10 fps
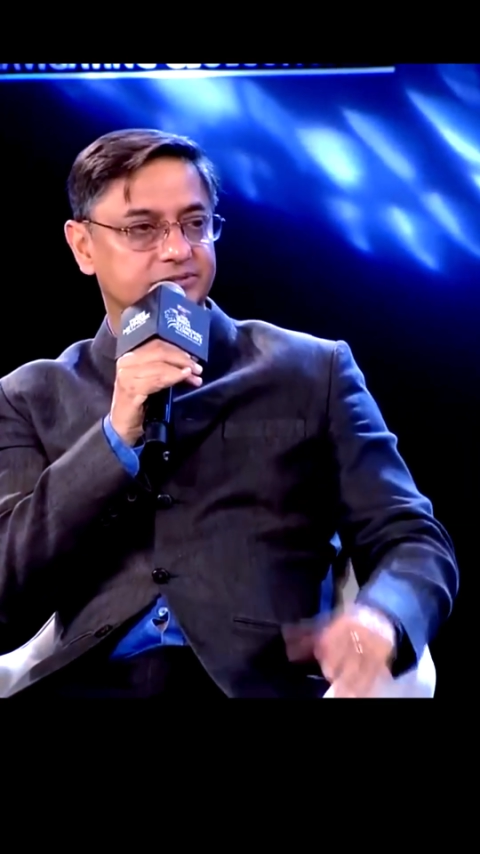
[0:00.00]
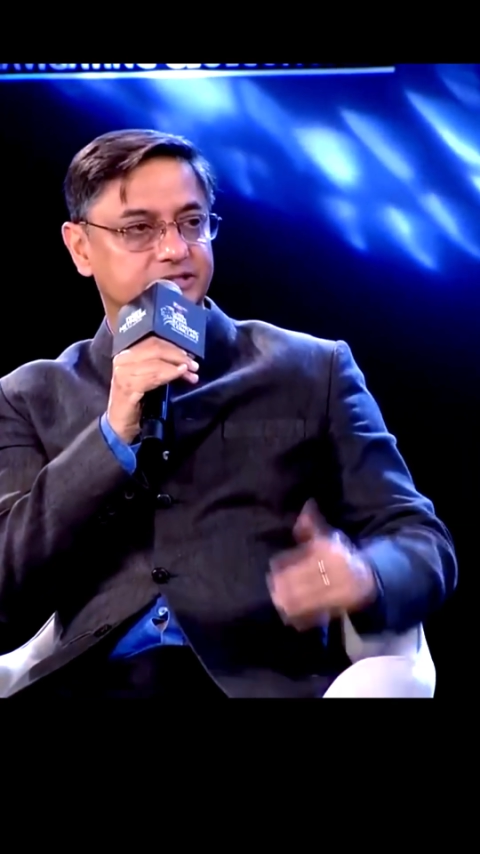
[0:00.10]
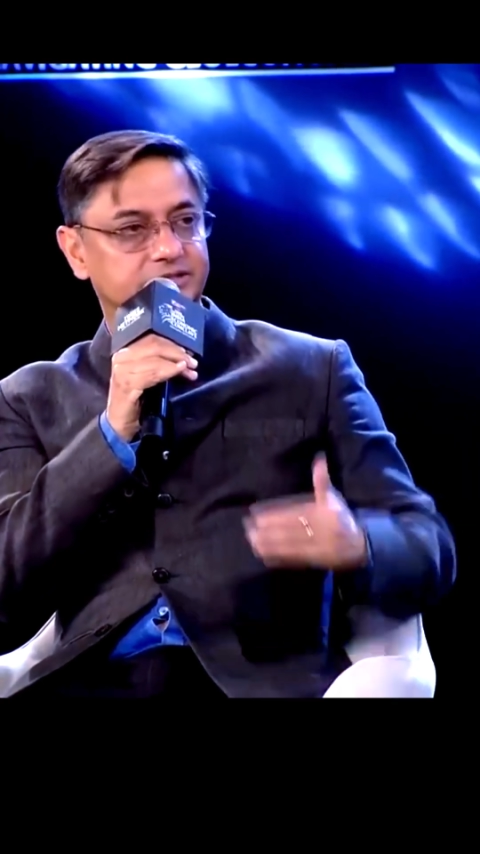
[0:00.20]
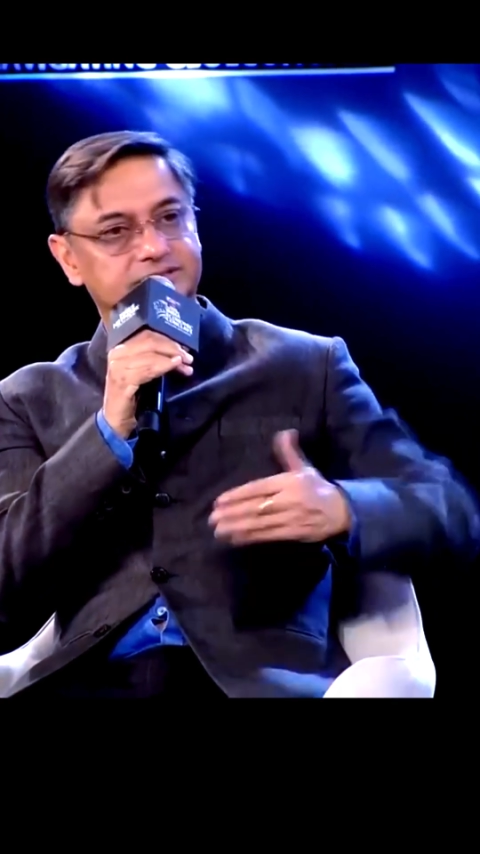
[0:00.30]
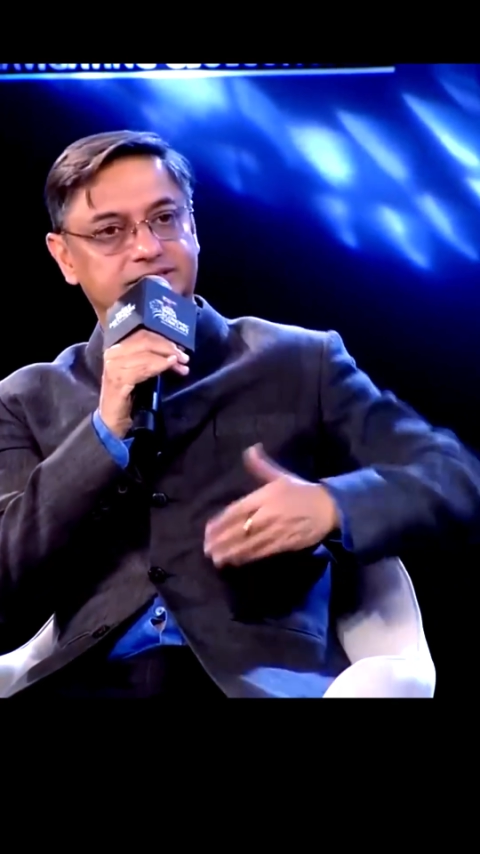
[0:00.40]

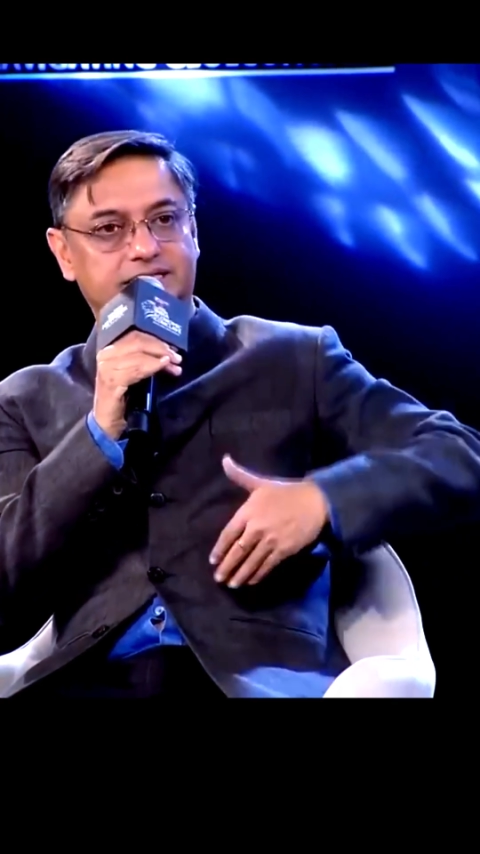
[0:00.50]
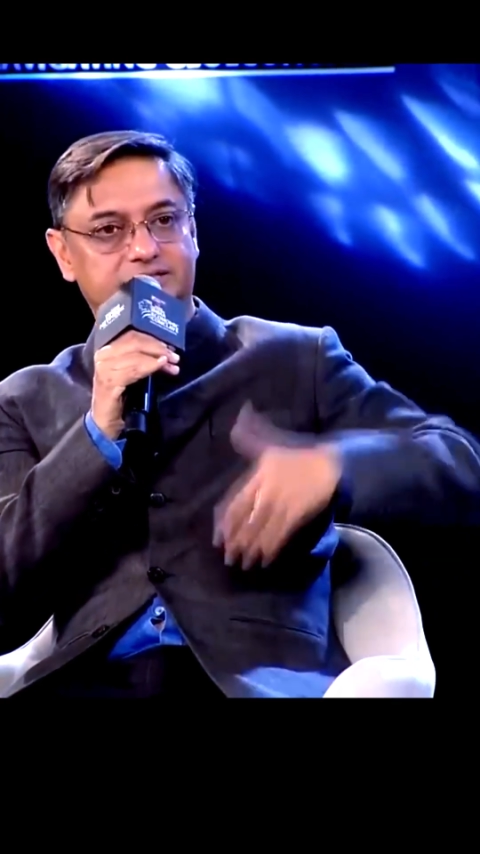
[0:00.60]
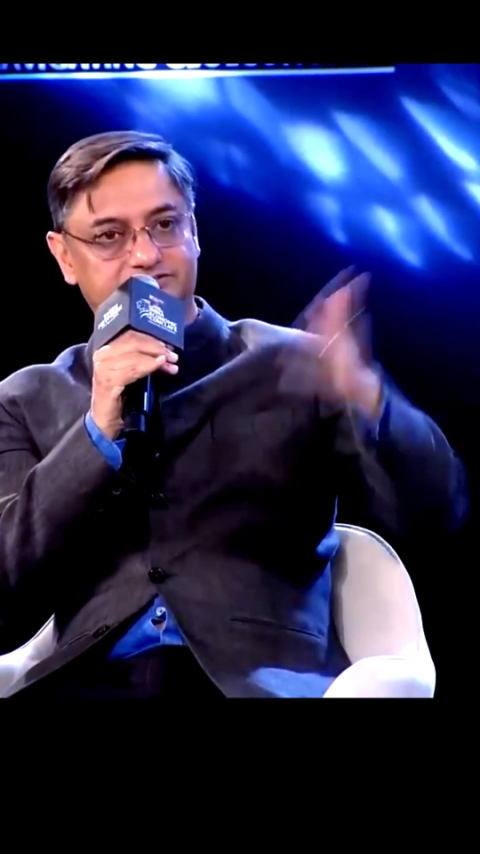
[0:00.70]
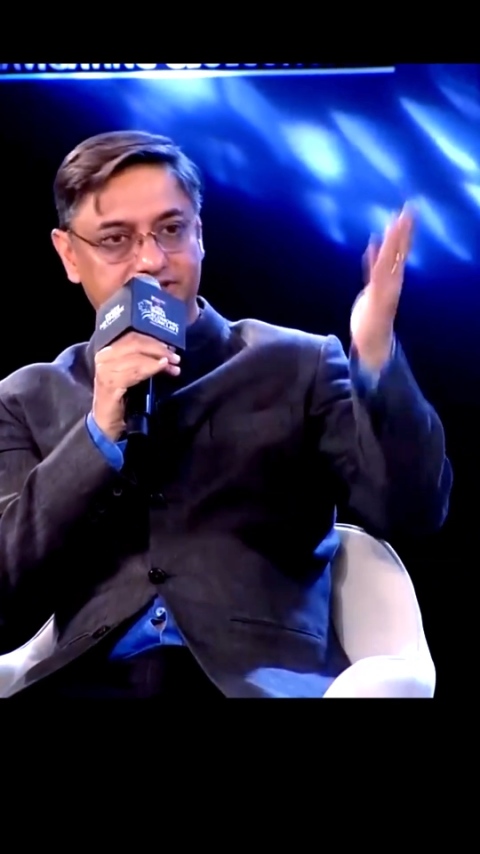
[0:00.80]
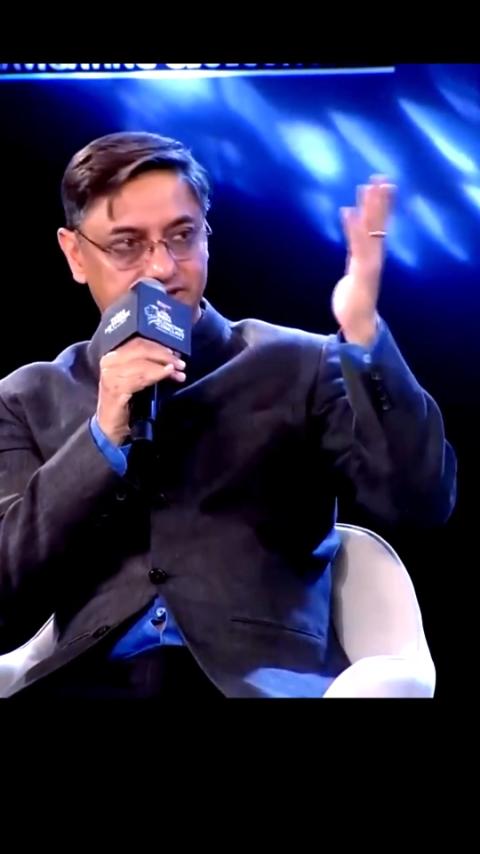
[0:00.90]
because they
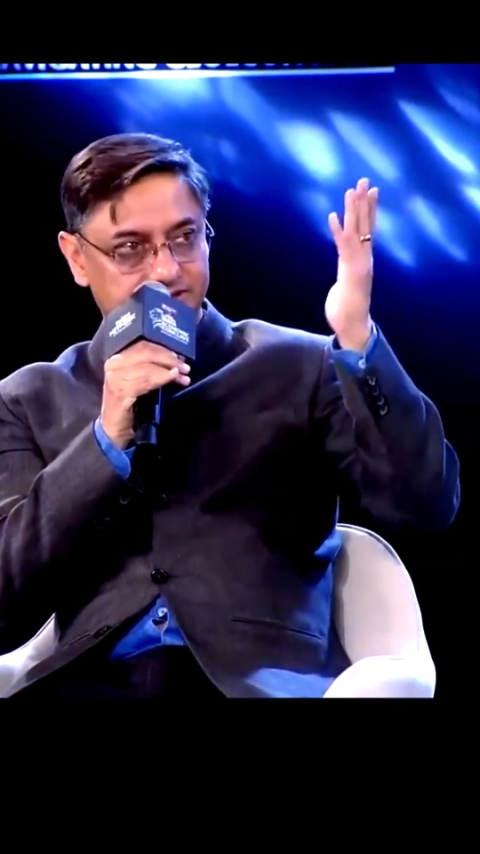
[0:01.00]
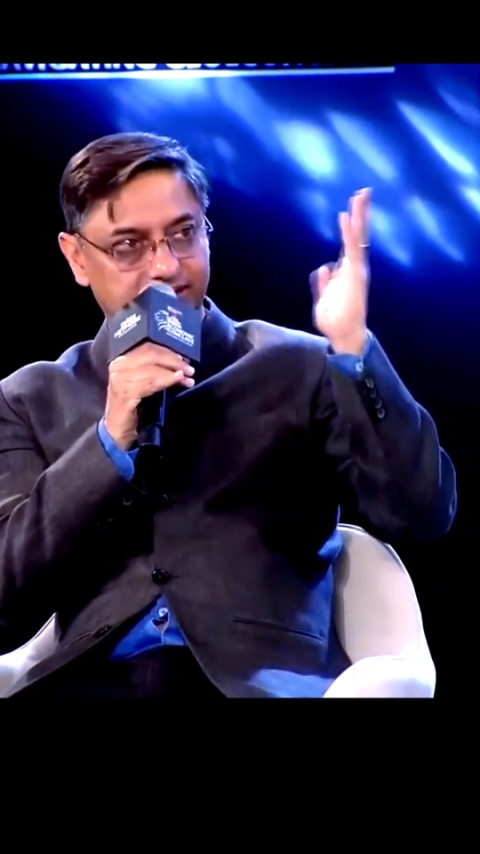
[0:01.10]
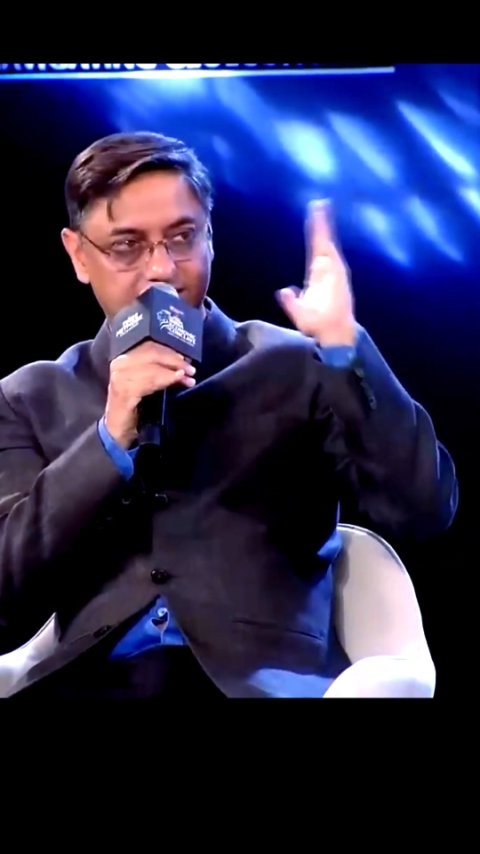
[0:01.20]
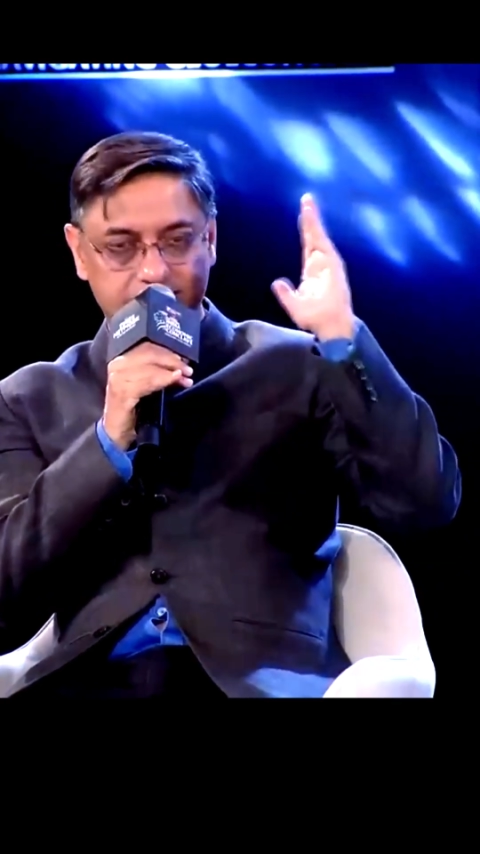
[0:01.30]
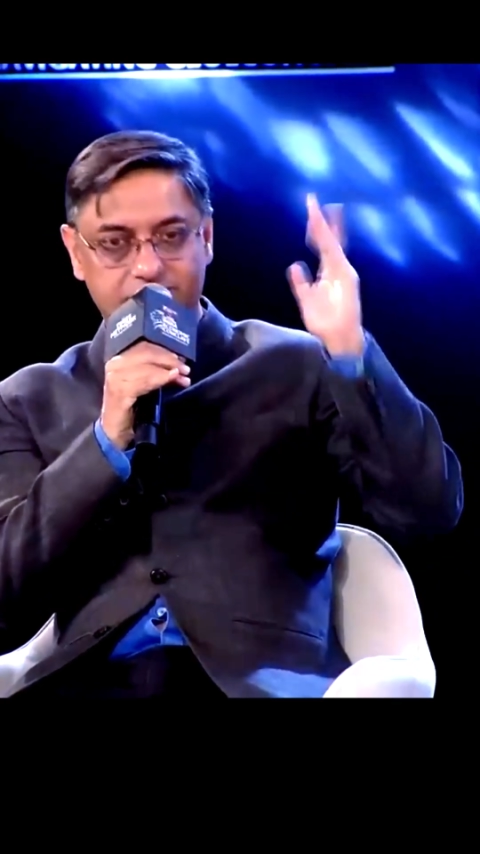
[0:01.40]
are filled
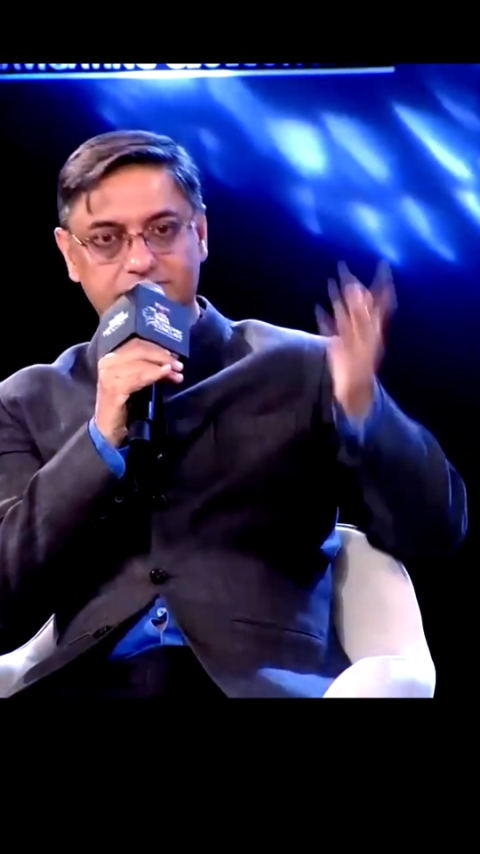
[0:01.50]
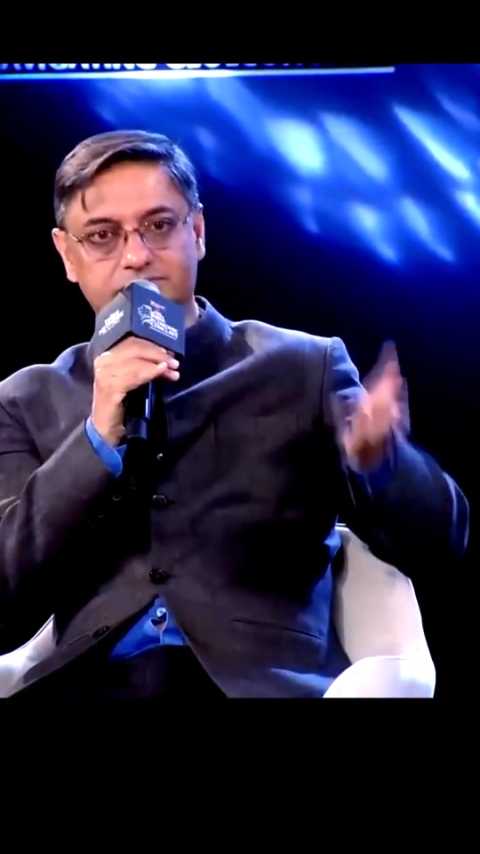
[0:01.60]
till